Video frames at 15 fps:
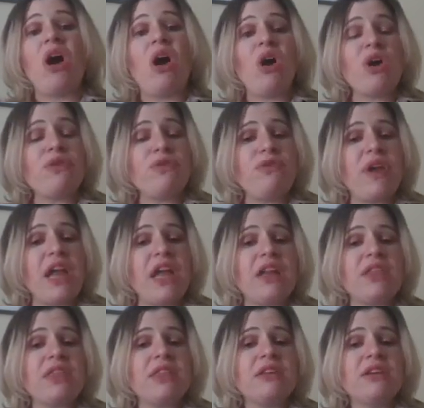Our
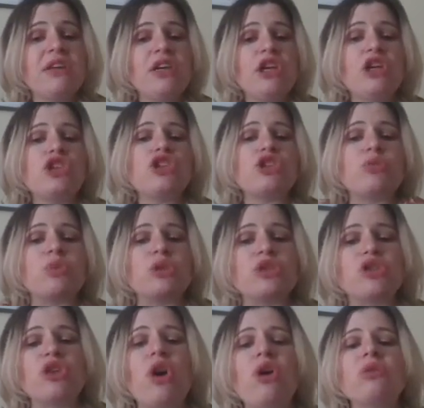faith should
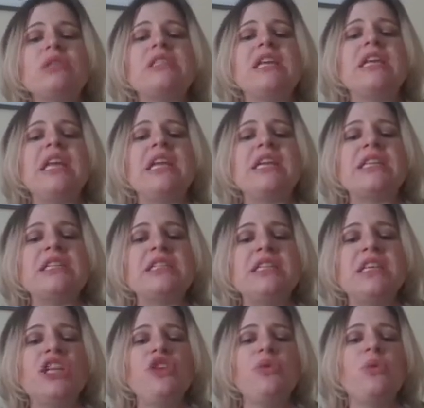result in a
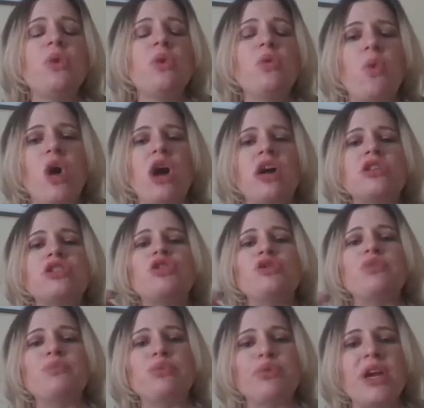continual want
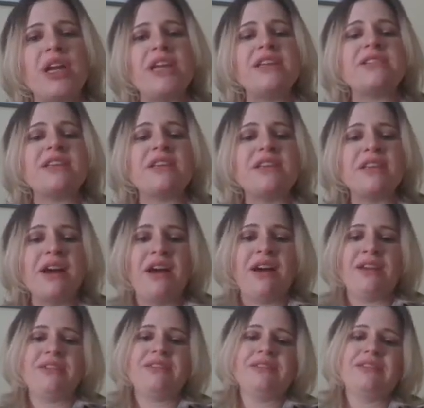to praise
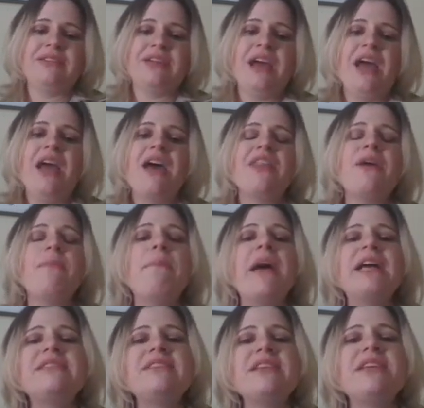God. The
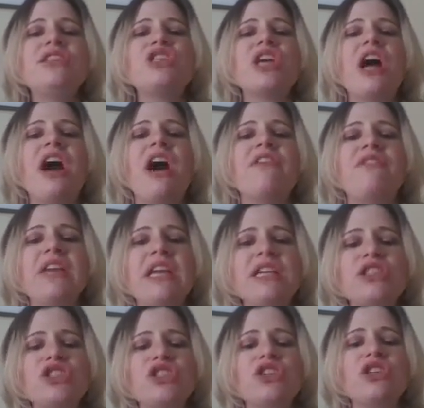message of
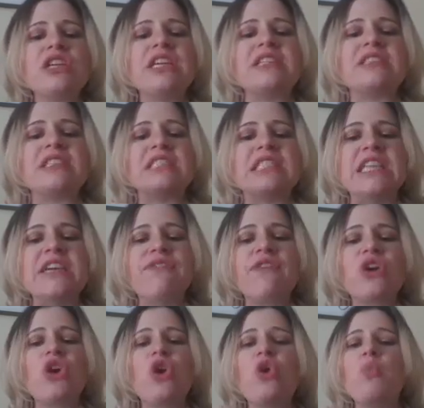Easter is a
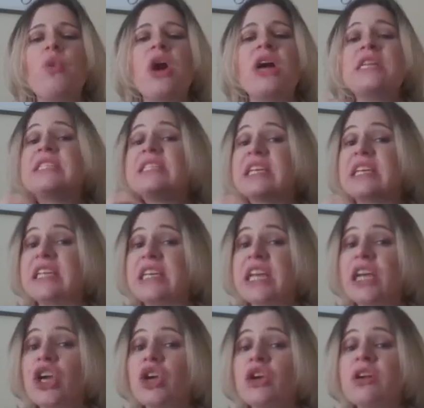difficult one to
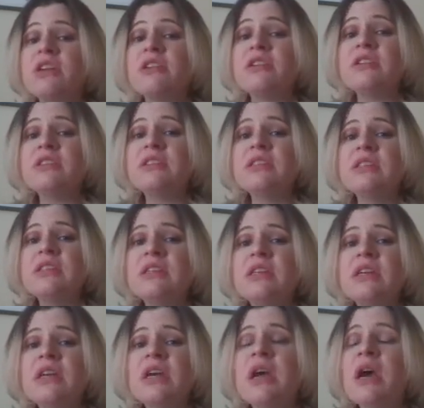hear,
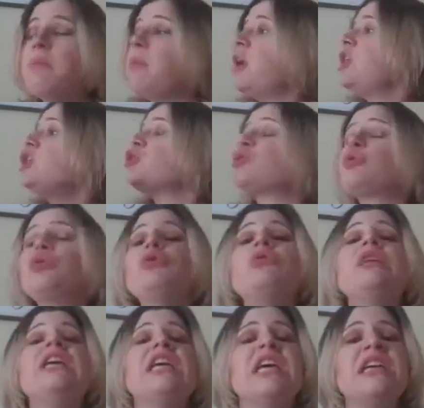but it
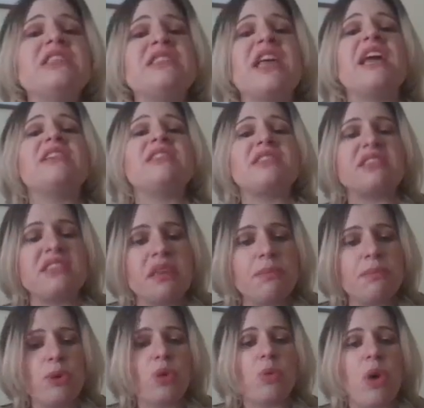truly is a
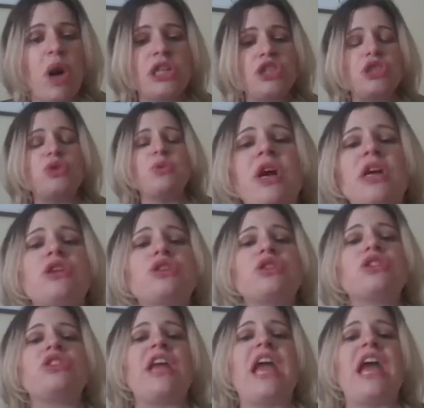simple one
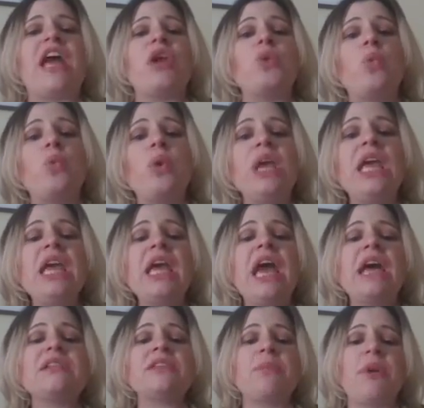understand. We,
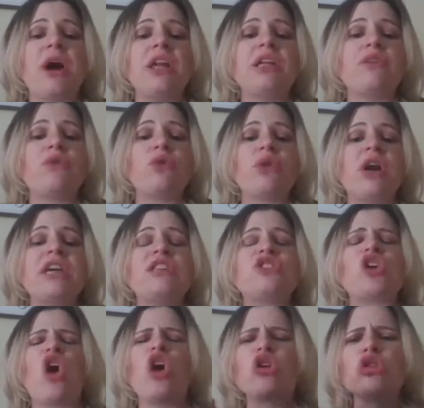as a body of
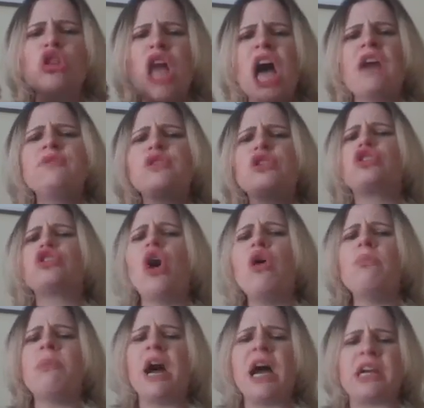Christ, are loved
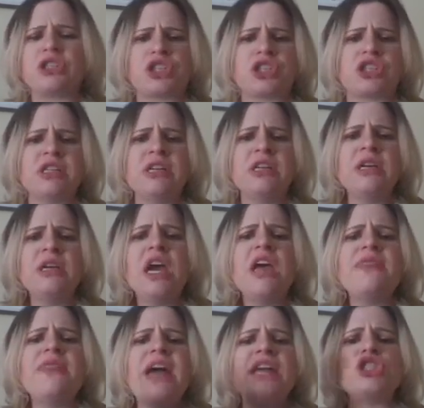so much
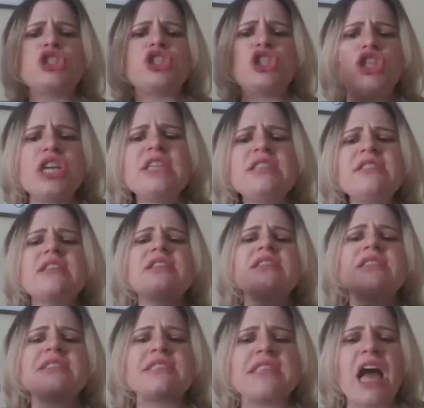that
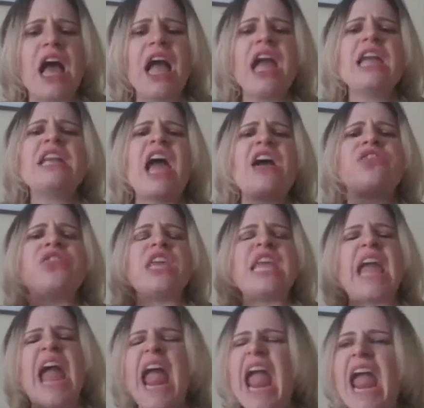Jesus died at the
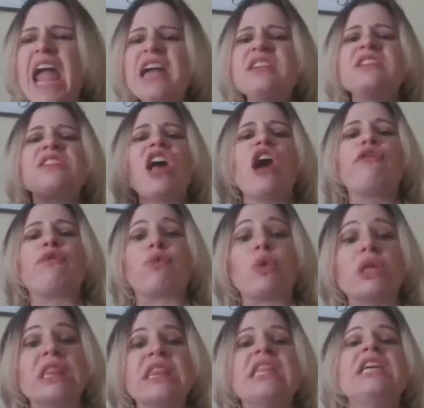hands of
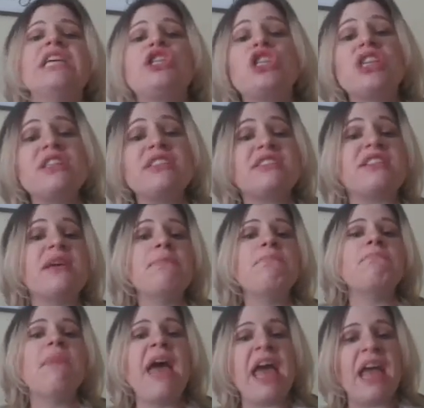religious
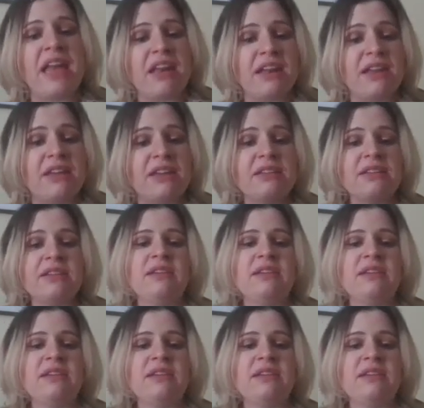men